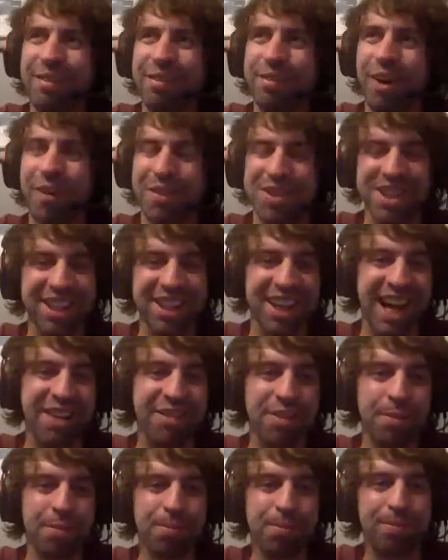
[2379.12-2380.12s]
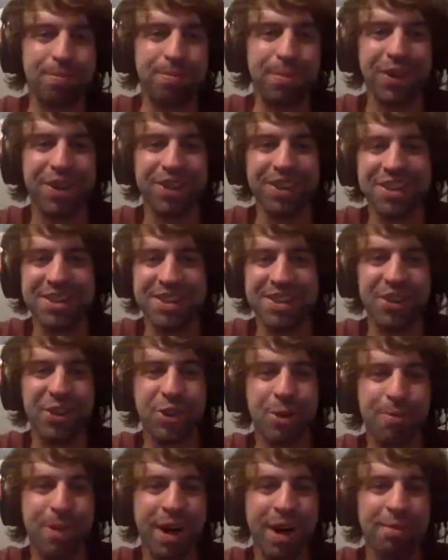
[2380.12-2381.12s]
Obviously the live buildings in the
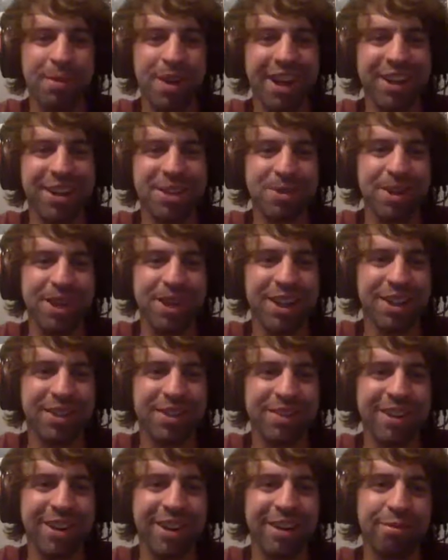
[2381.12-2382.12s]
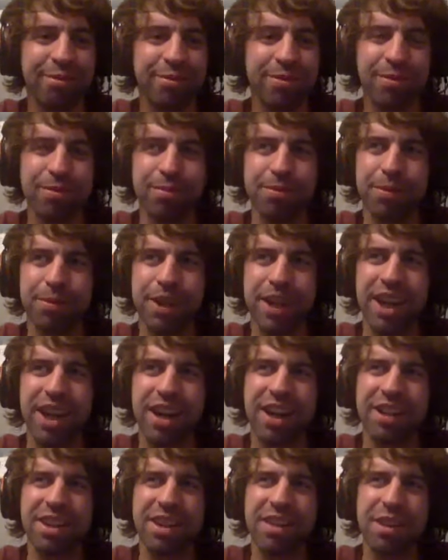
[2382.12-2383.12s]
new Batman as well. So, but yeah,
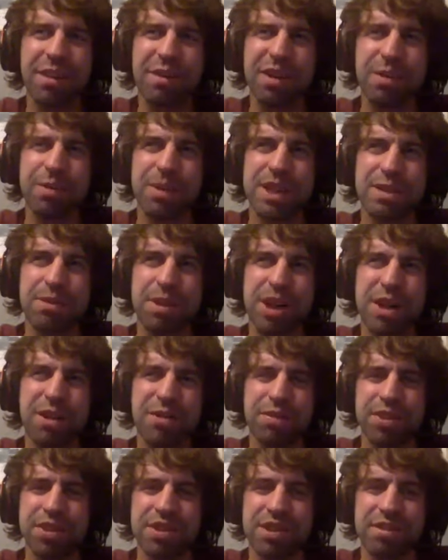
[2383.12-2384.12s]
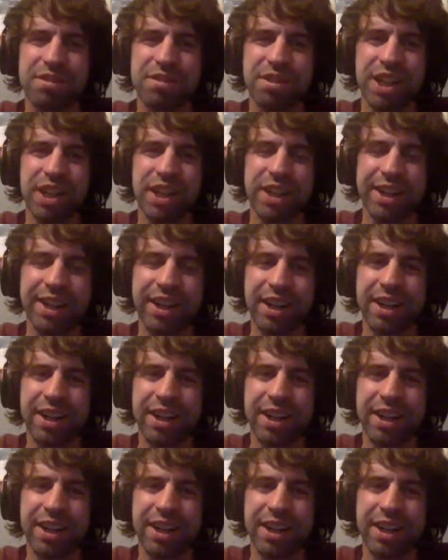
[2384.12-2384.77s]
I don't think I've been to any others really.